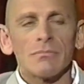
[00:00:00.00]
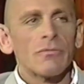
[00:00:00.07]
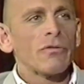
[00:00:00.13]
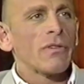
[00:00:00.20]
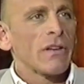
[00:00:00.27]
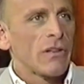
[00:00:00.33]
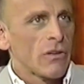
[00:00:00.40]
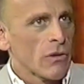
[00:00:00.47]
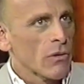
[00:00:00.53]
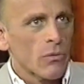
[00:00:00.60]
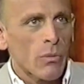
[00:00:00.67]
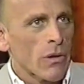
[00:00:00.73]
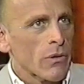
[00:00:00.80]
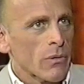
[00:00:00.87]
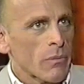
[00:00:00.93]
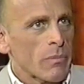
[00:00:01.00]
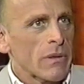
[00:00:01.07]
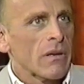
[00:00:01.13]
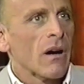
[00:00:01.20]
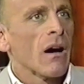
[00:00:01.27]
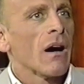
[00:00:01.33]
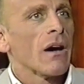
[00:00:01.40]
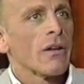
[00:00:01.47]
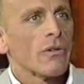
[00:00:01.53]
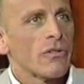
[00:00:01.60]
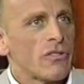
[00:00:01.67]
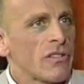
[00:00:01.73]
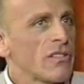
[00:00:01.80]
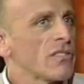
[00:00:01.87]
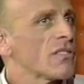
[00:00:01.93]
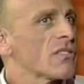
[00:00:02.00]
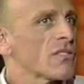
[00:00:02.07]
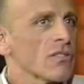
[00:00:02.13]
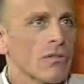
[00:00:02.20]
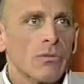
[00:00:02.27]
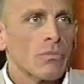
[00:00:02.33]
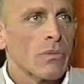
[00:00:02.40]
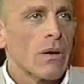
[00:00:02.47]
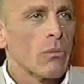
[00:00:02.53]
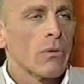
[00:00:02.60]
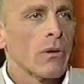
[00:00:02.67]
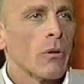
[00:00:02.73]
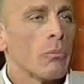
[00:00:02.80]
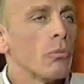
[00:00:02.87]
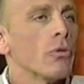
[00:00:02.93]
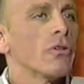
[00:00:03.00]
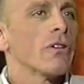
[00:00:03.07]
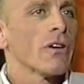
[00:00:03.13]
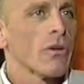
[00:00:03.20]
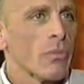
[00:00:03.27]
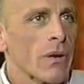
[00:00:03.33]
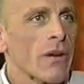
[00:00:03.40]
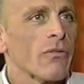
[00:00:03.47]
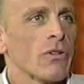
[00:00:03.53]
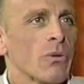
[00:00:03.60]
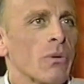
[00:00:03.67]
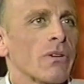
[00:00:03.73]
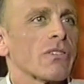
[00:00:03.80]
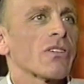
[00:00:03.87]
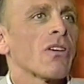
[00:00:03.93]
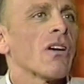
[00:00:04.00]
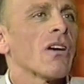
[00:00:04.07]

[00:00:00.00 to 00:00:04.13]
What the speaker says: figure, whether it be God or Jesus or Buddha, or whatever you want to